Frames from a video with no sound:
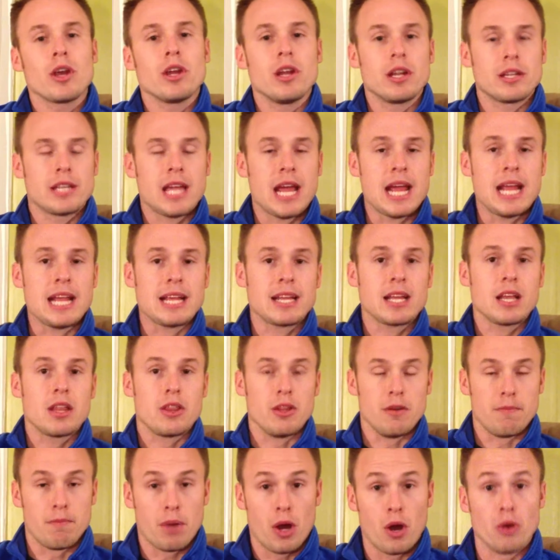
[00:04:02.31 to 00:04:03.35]
you to take
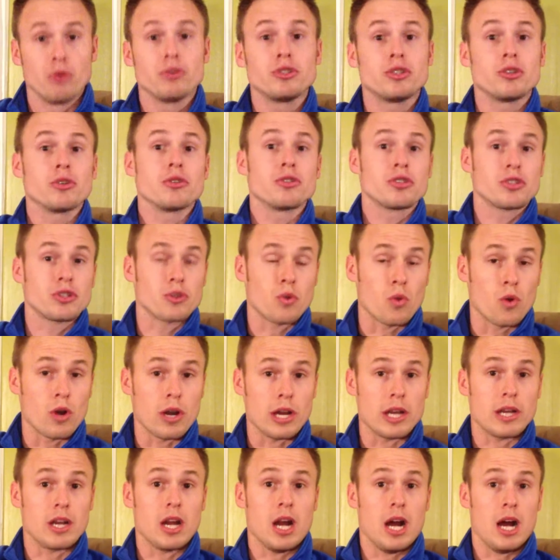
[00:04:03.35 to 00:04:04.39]
the poster
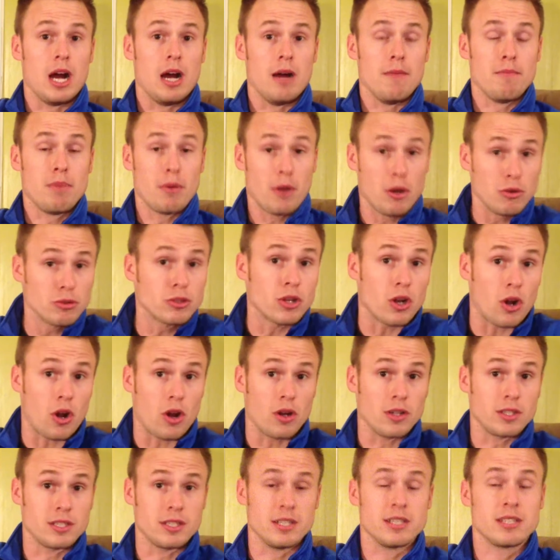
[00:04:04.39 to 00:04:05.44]
story
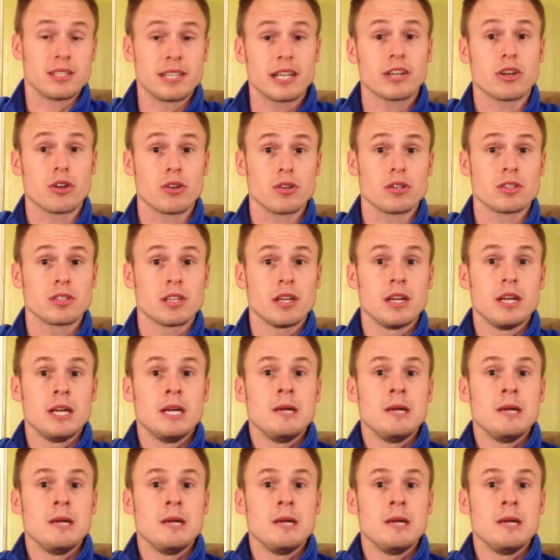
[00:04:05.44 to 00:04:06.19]
postcards, the stickers,